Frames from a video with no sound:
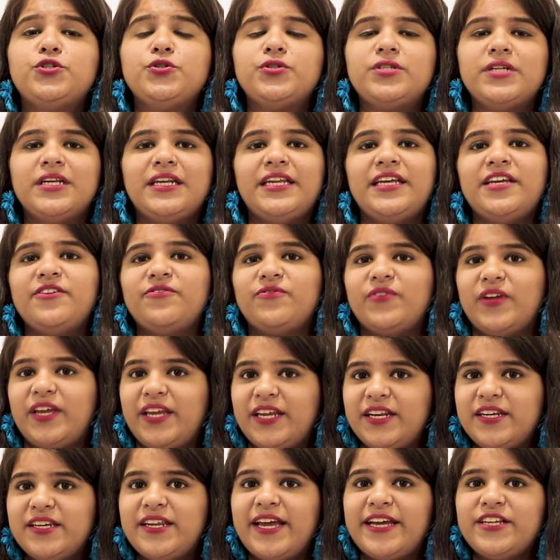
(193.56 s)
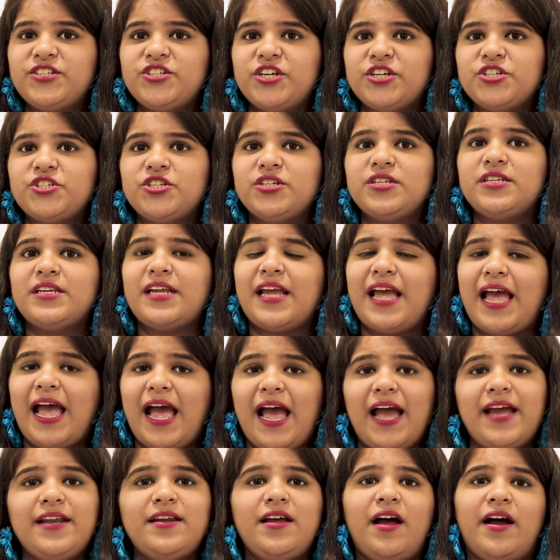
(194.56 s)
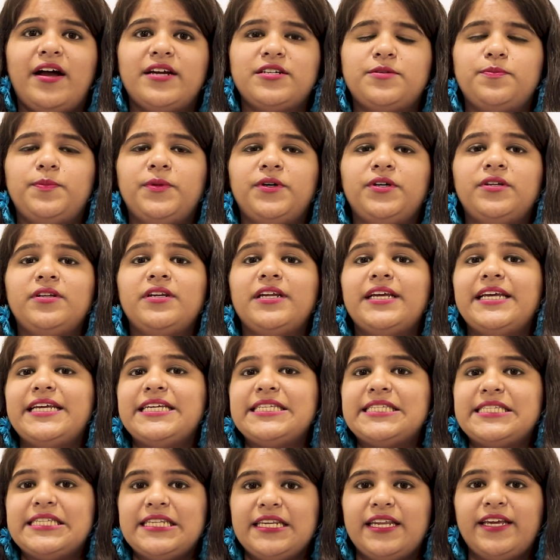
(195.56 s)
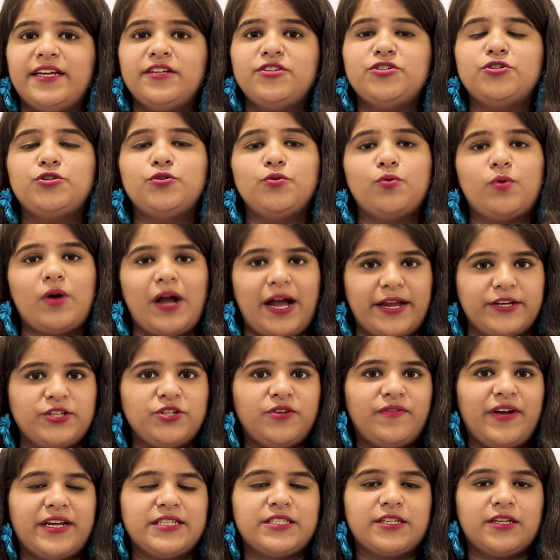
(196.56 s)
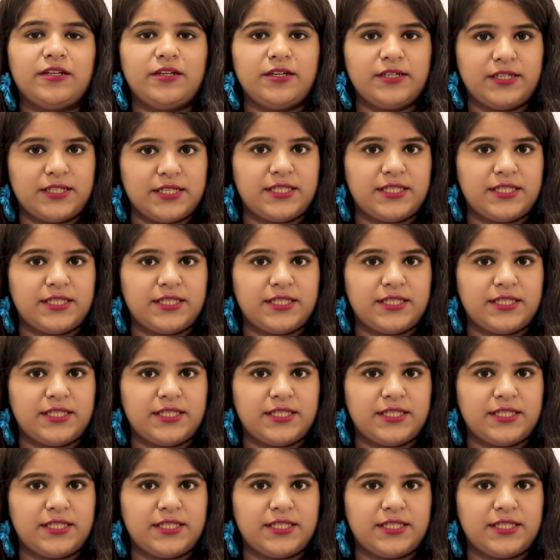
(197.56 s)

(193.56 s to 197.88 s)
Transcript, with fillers: to relieve indigestion and heartburn is linked to cardiovascular